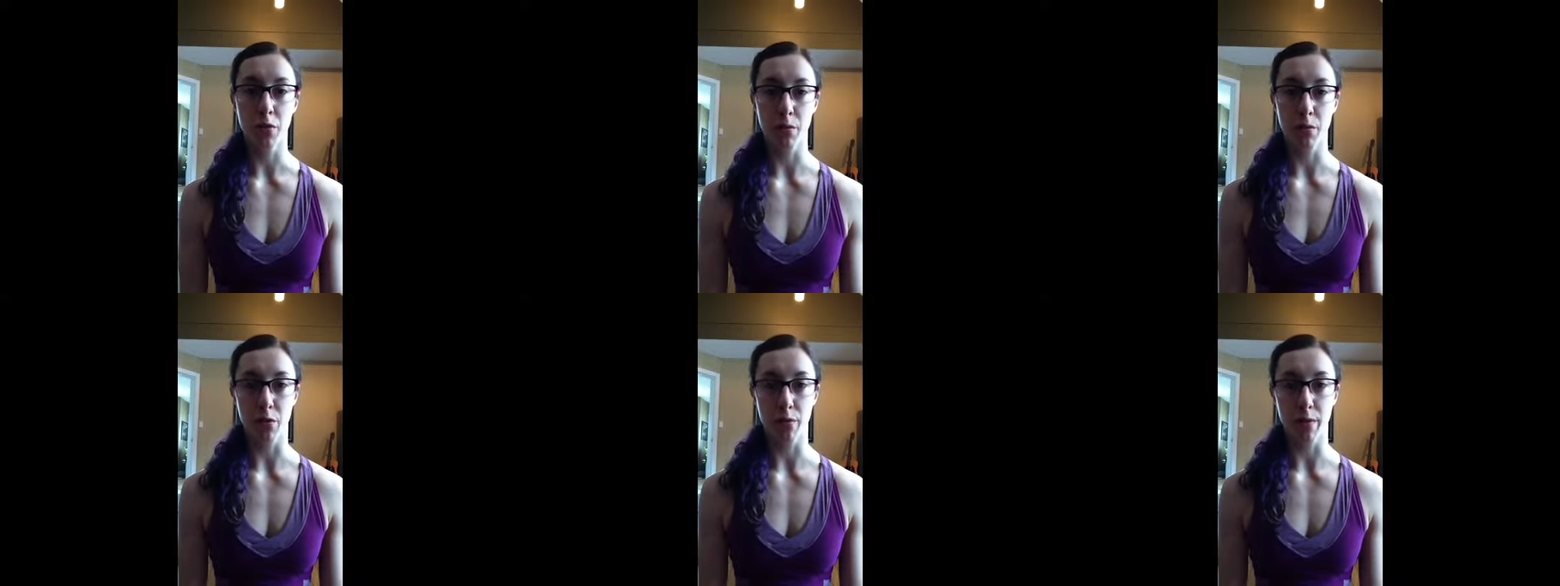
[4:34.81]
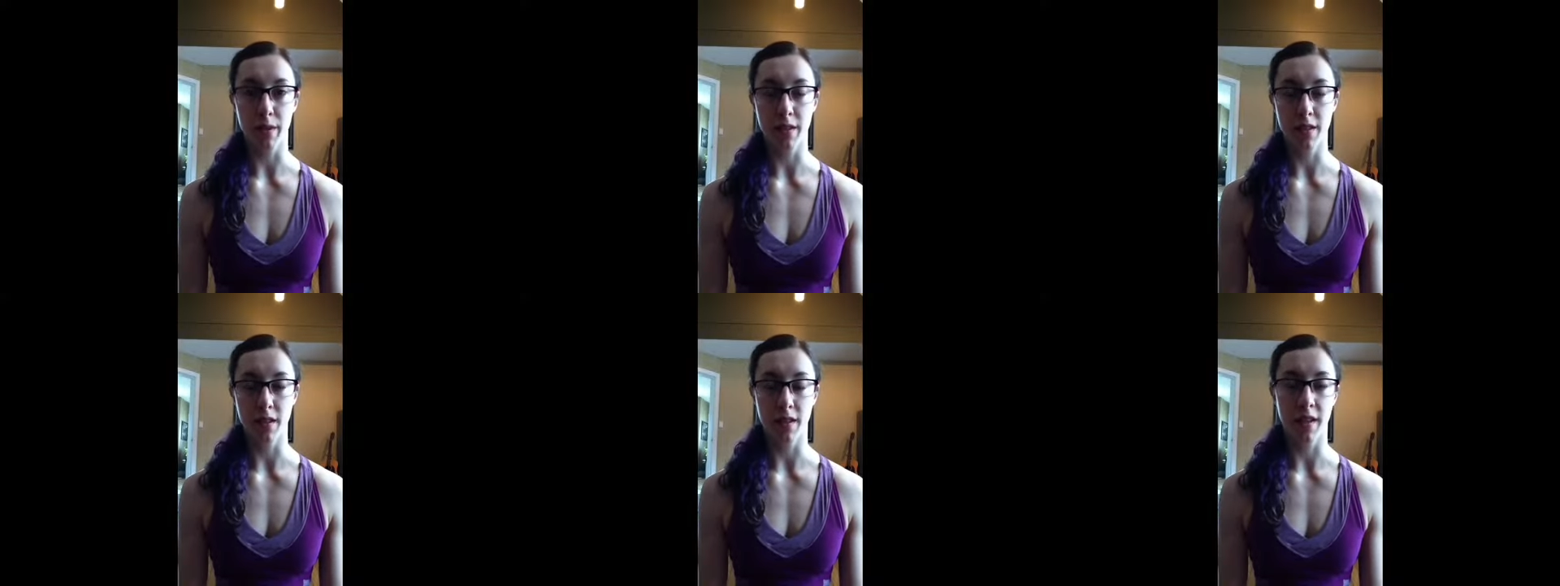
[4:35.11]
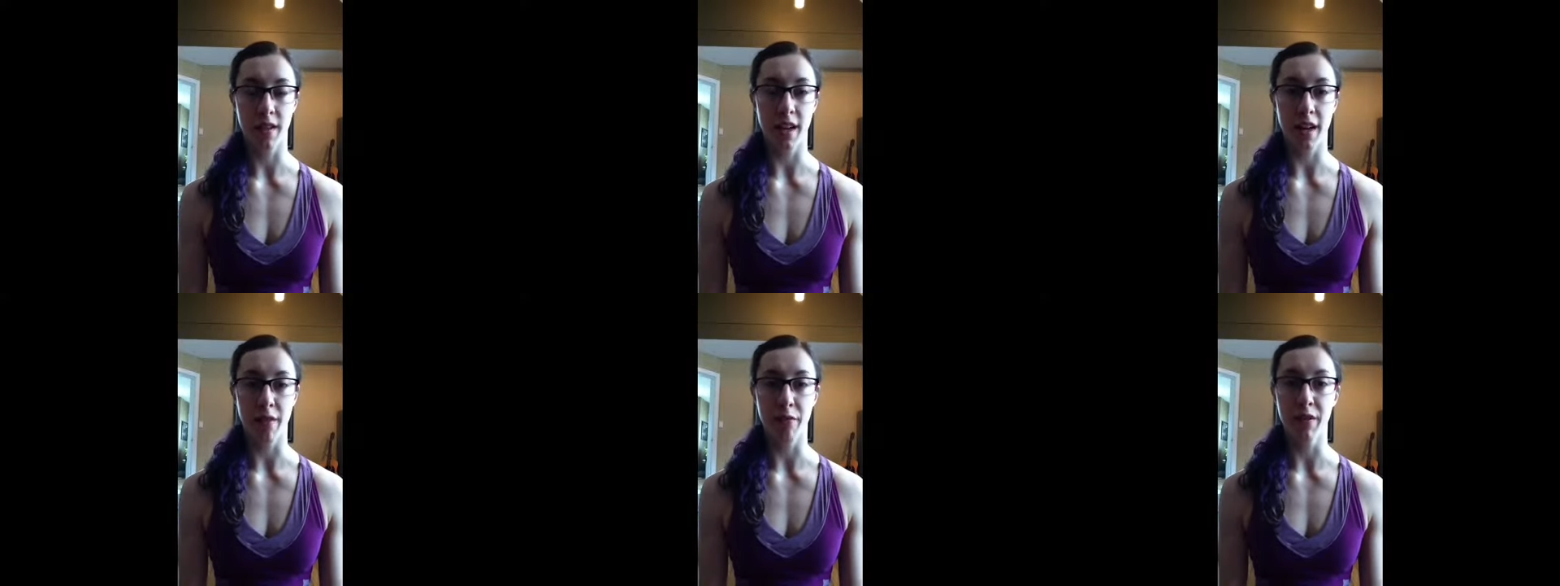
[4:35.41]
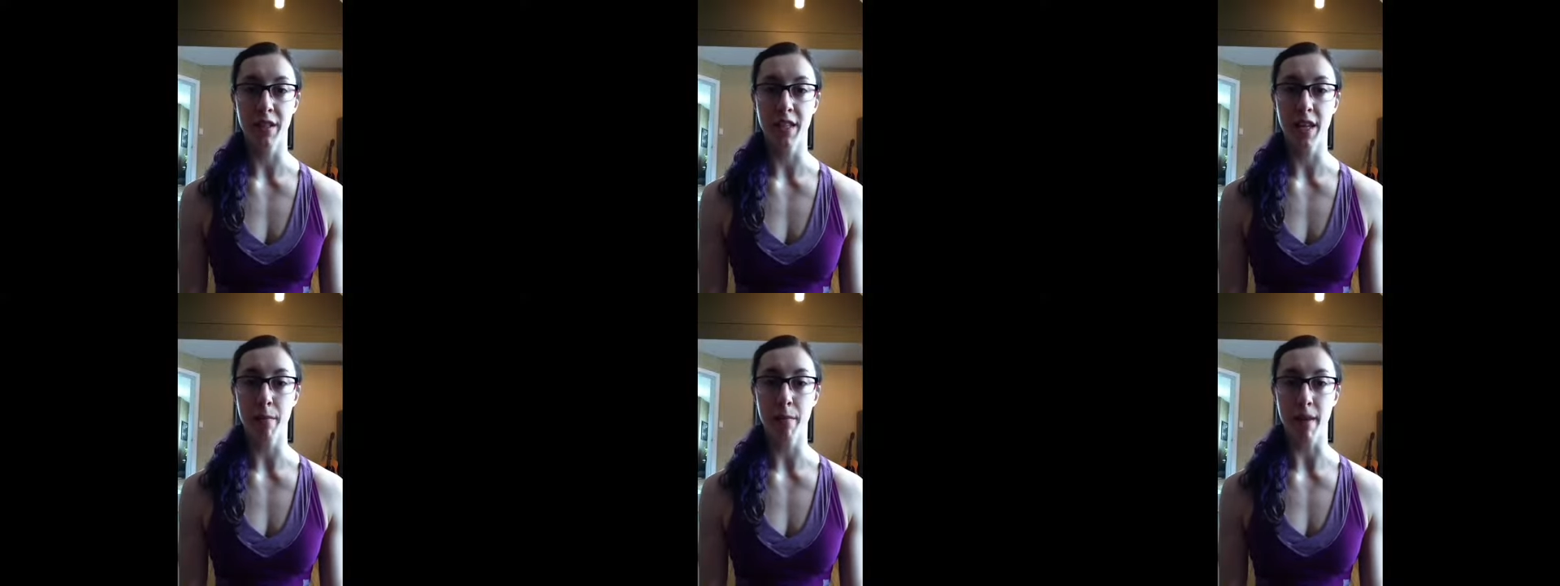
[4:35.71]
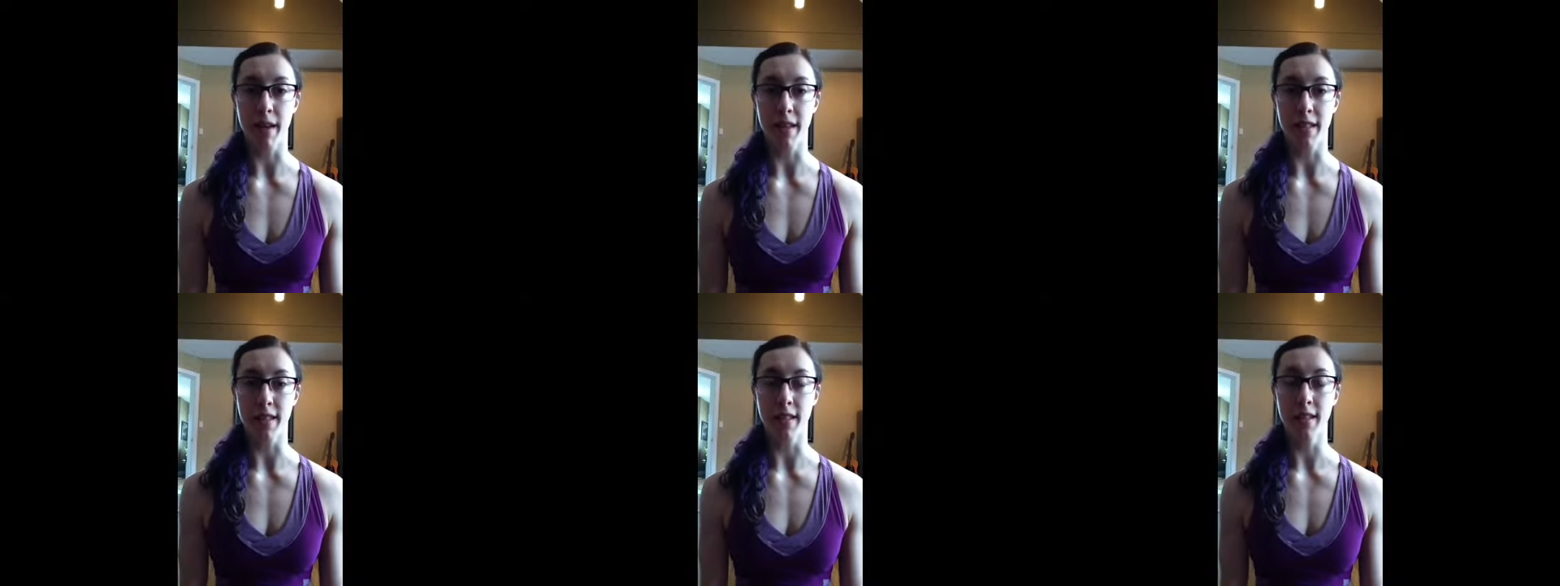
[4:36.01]
movements on an everyday
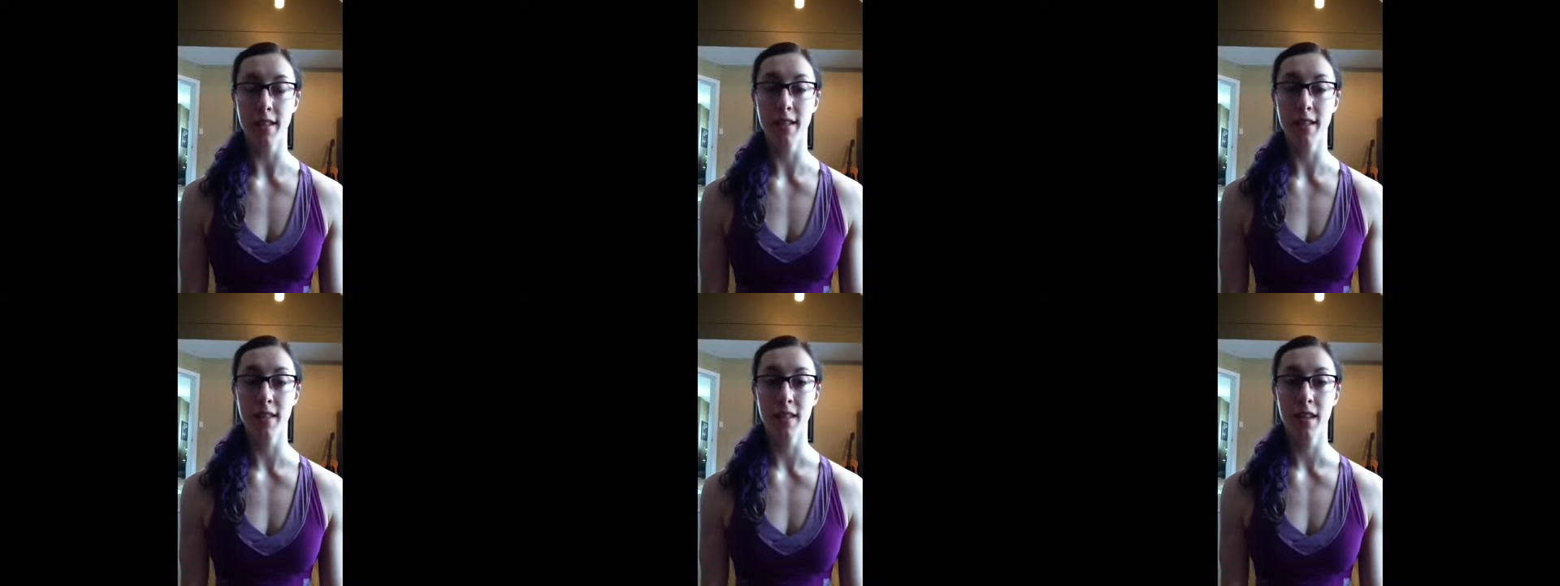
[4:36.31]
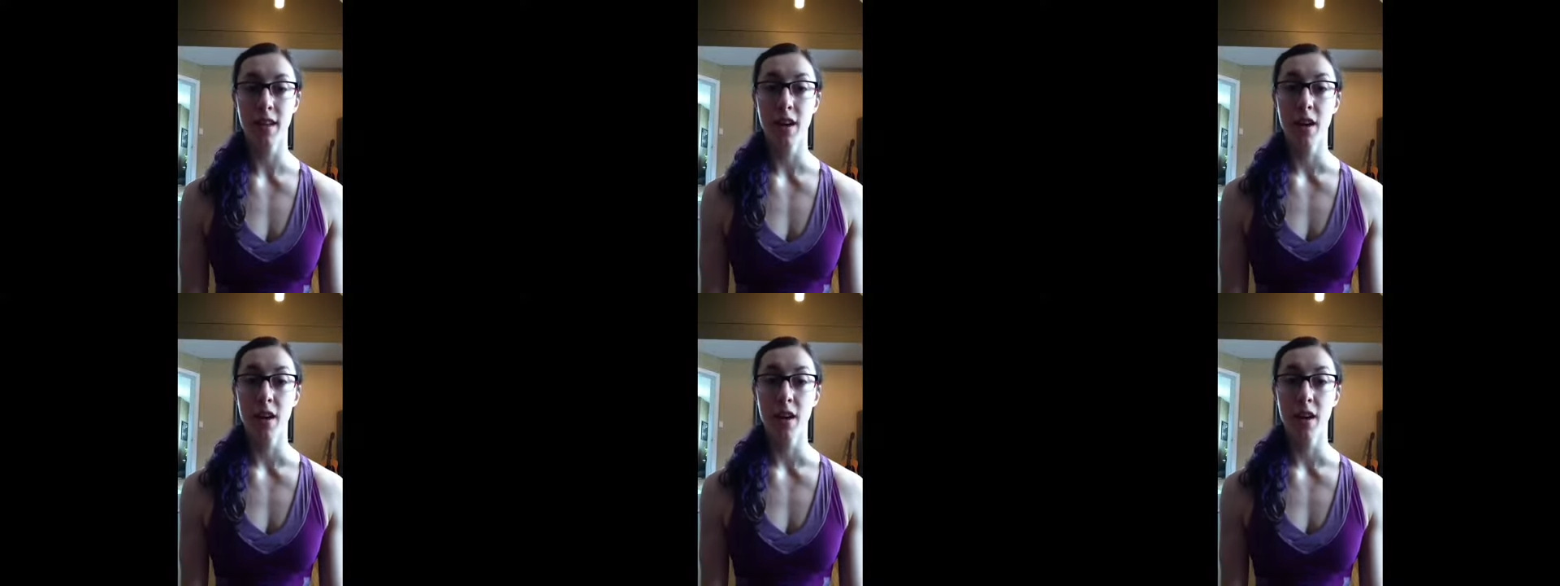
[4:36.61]
basis,